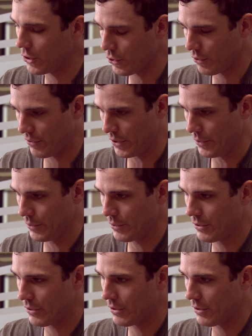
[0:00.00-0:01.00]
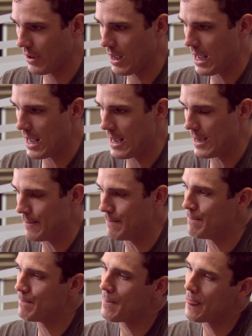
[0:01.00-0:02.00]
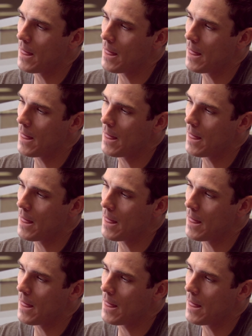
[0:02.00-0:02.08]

interviews, um,